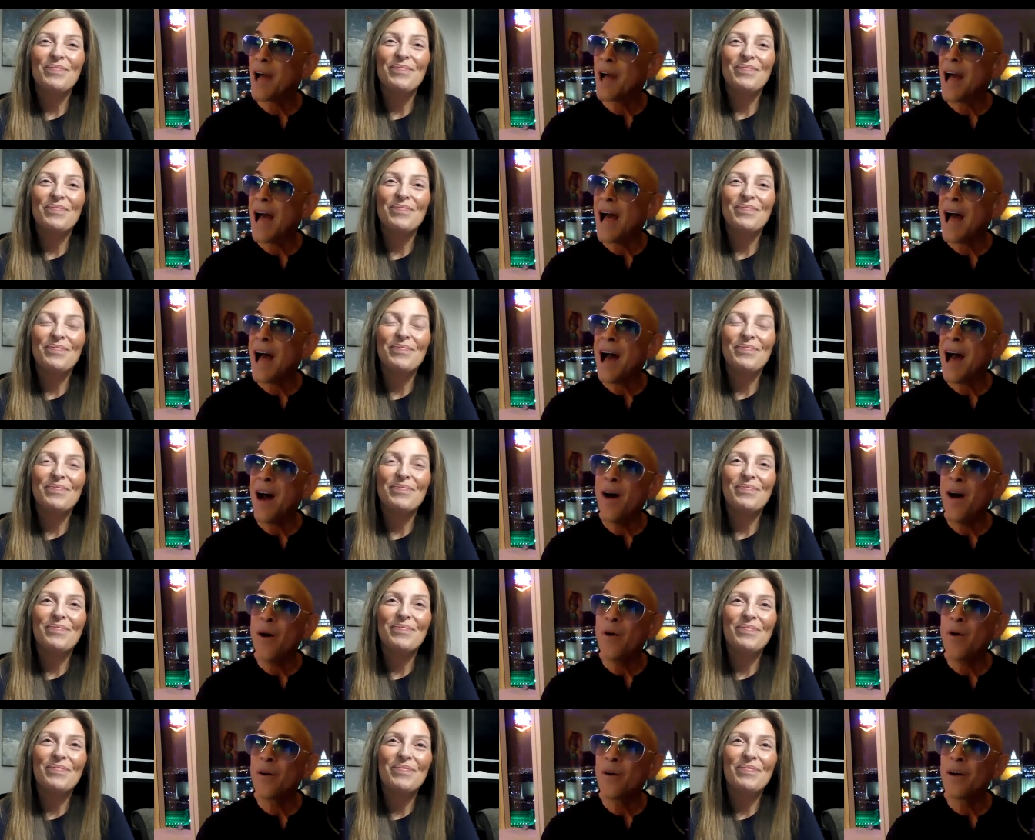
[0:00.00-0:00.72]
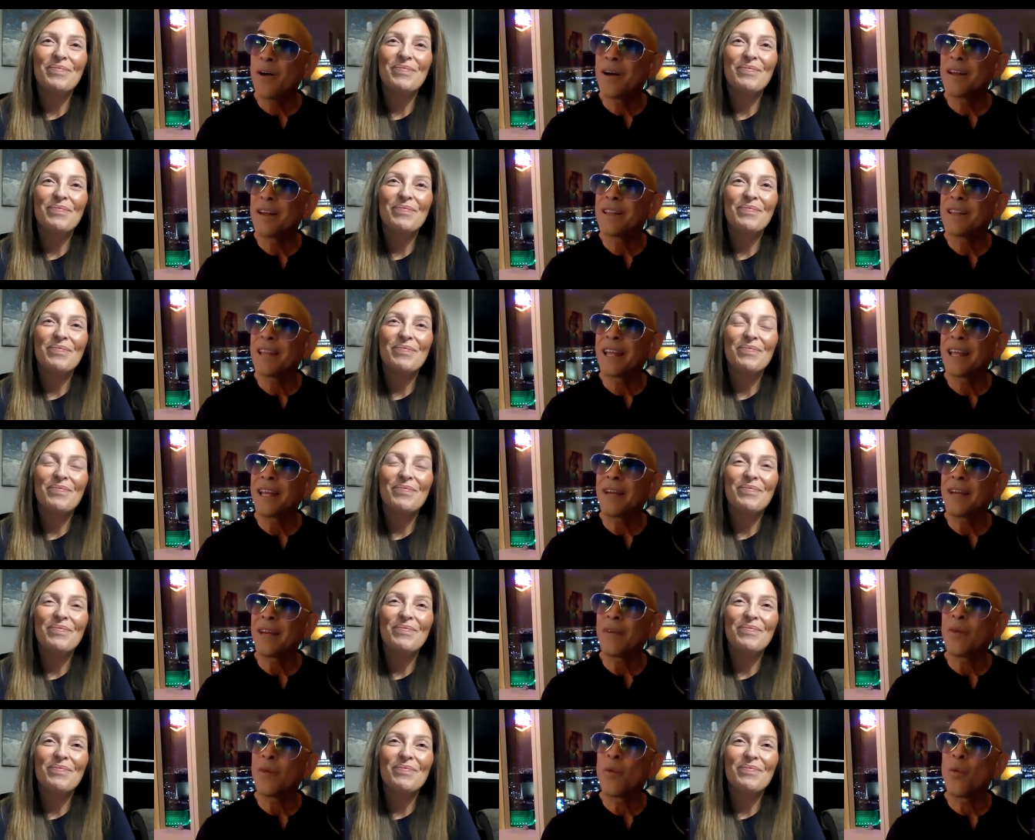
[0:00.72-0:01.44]
Speaker 1: How
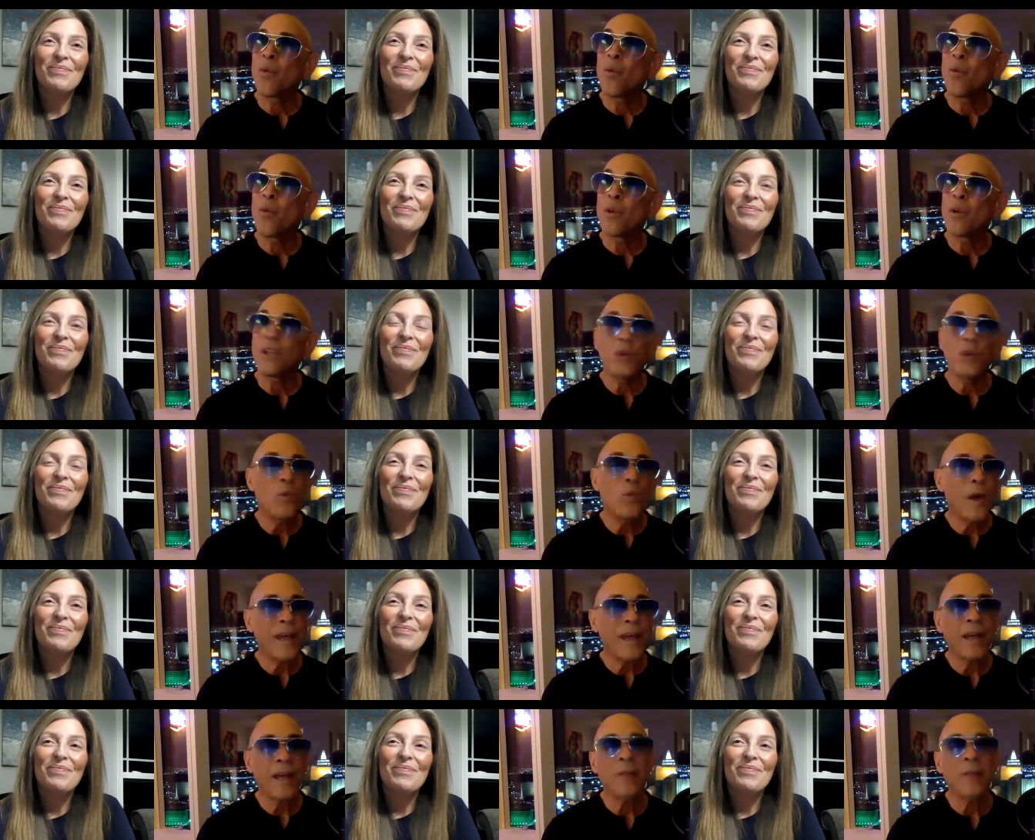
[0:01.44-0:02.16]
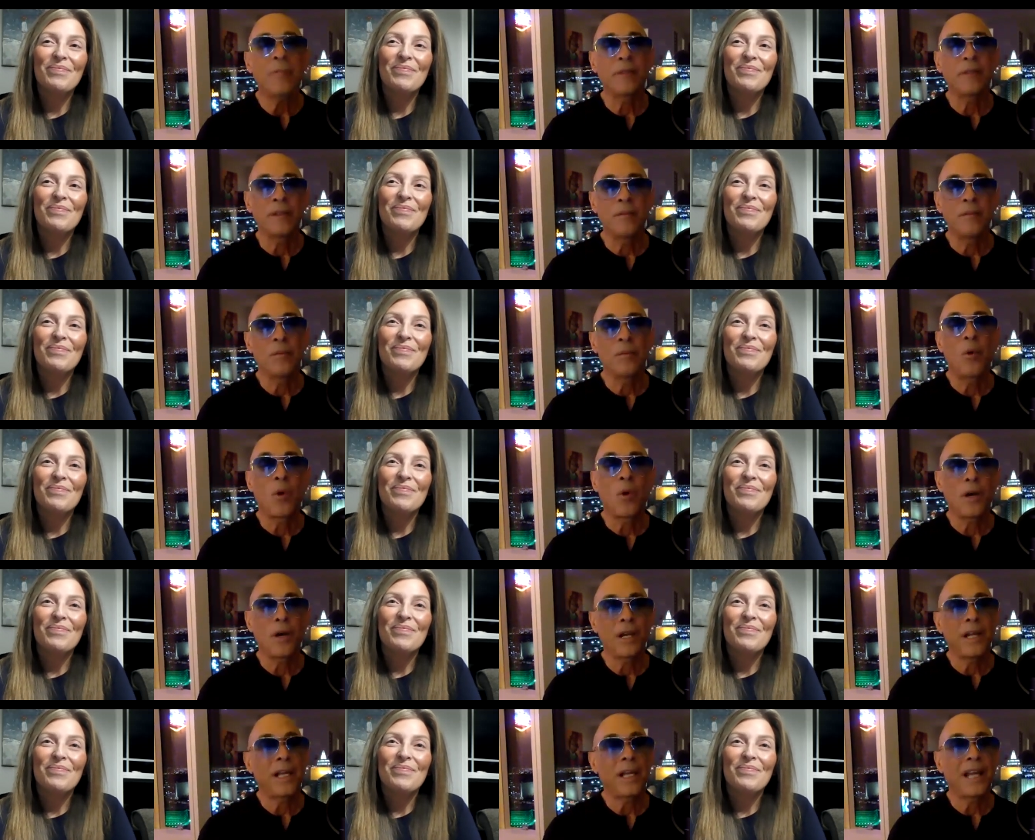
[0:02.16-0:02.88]
like when you wake up in the
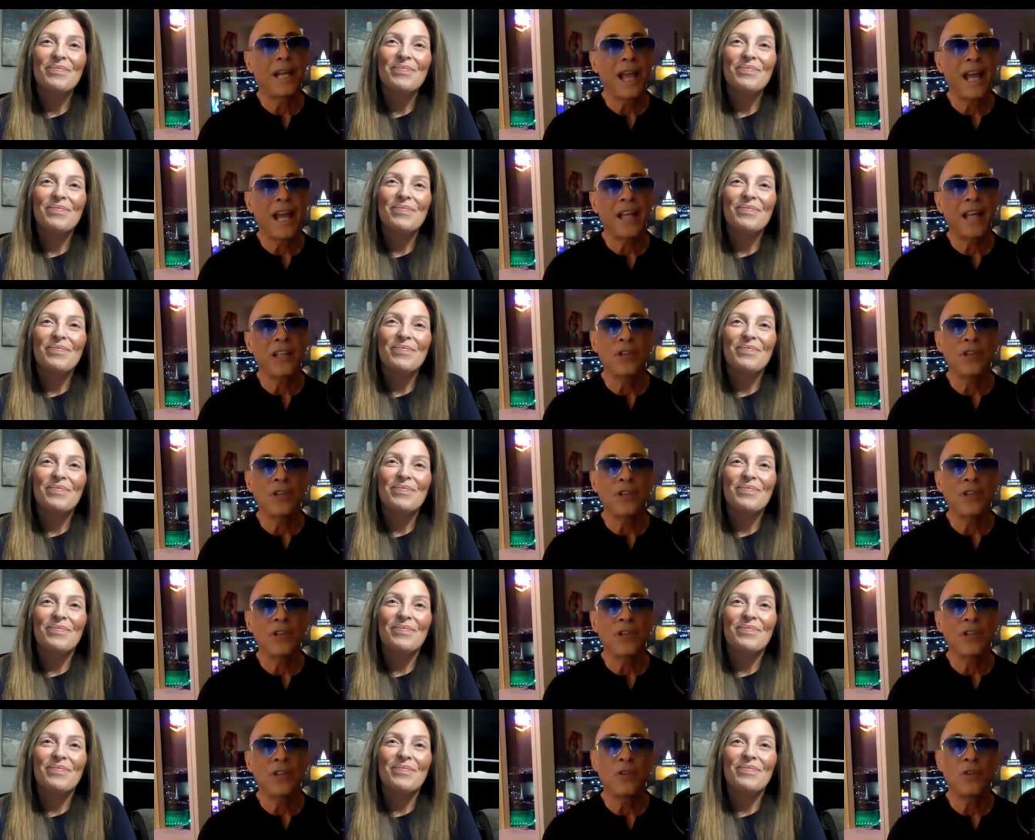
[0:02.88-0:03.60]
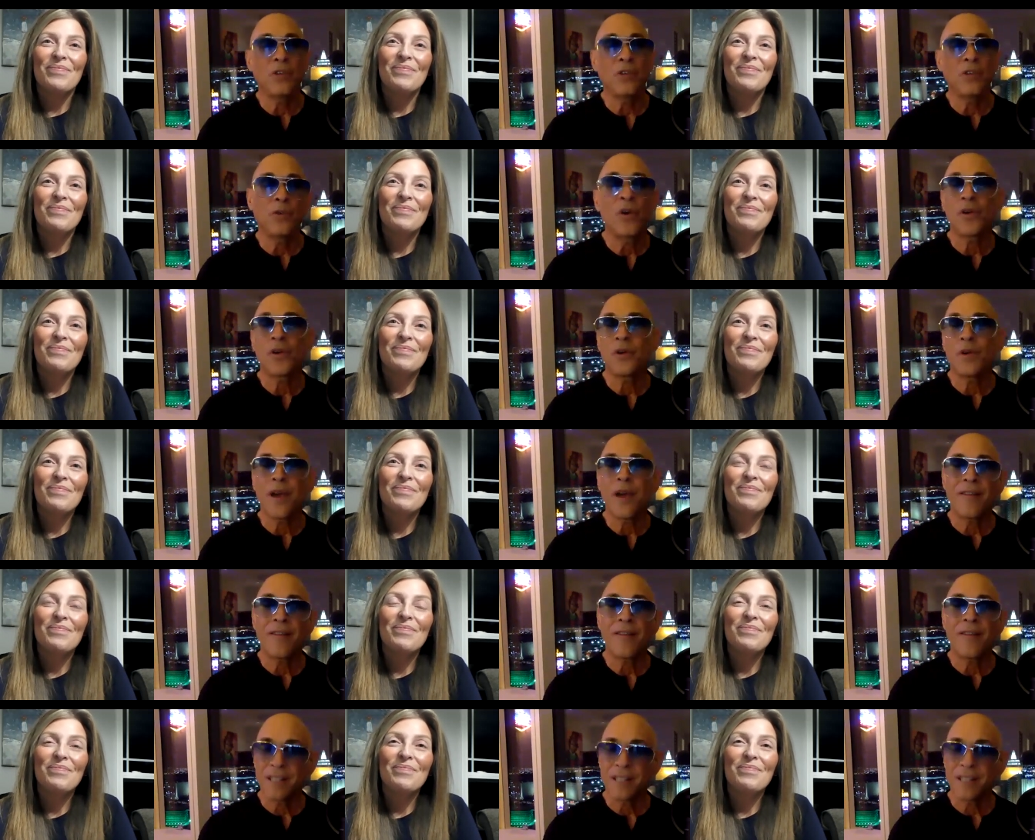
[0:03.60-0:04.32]
morning and you you know you
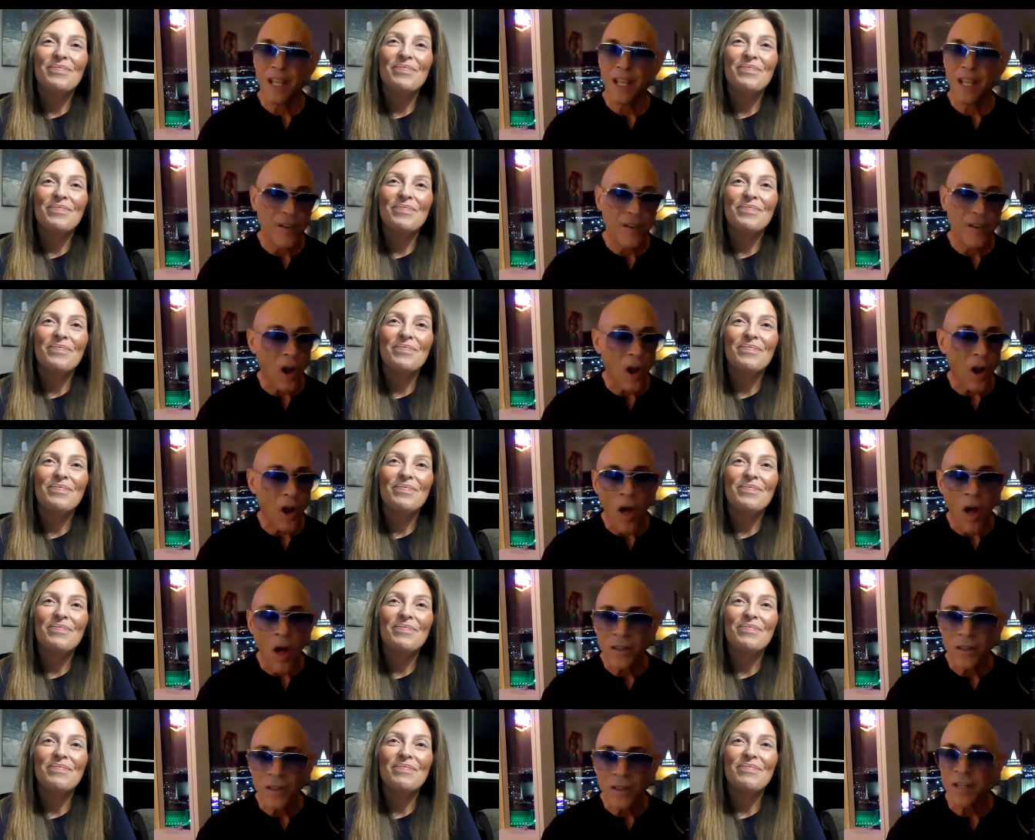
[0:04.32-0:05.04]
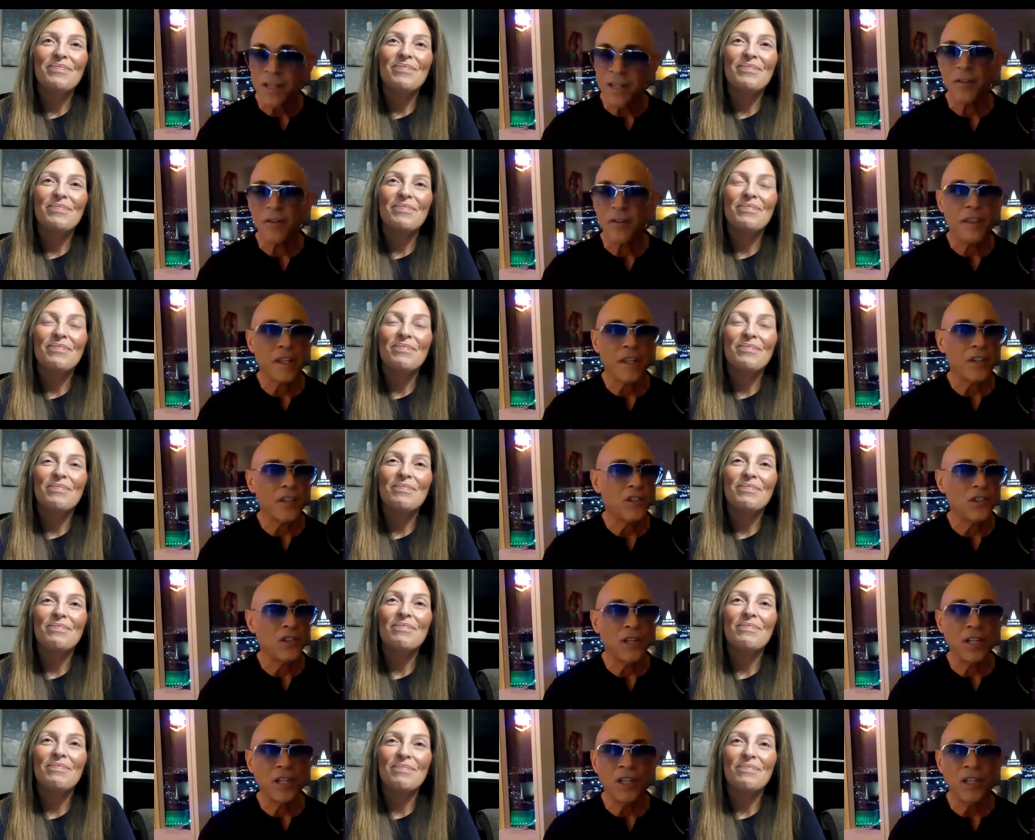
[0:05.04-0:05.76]
have a day, you got all these different
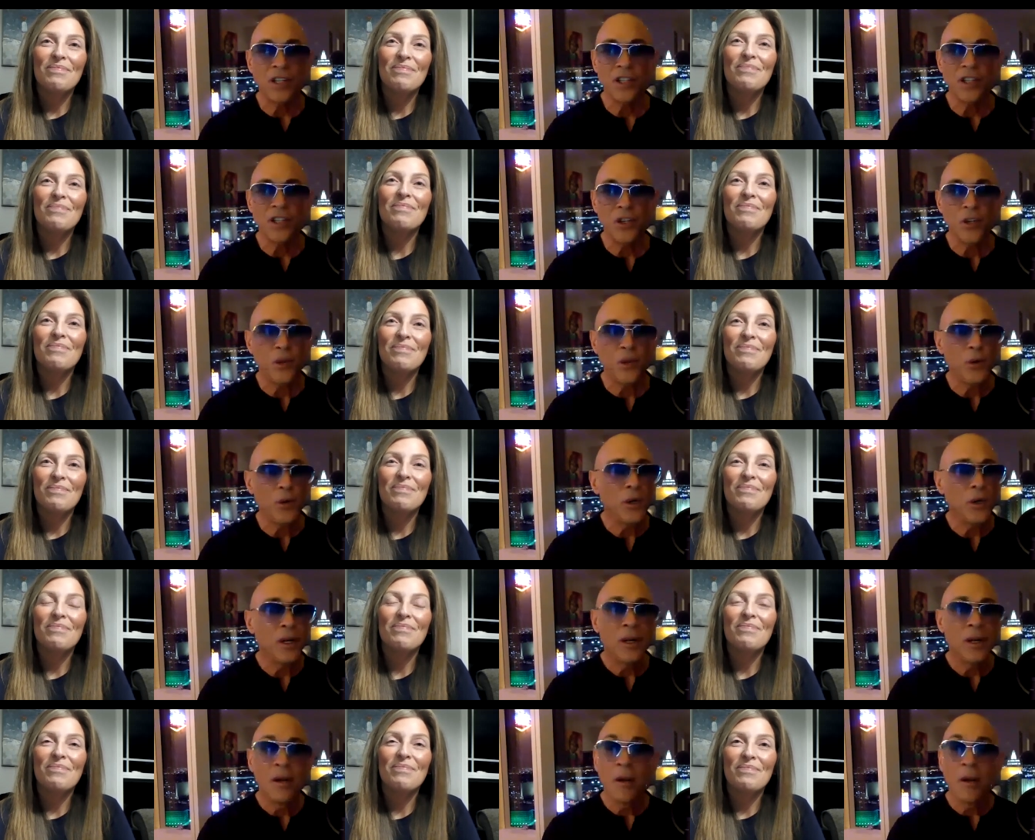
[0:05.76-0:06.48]
things you need to do,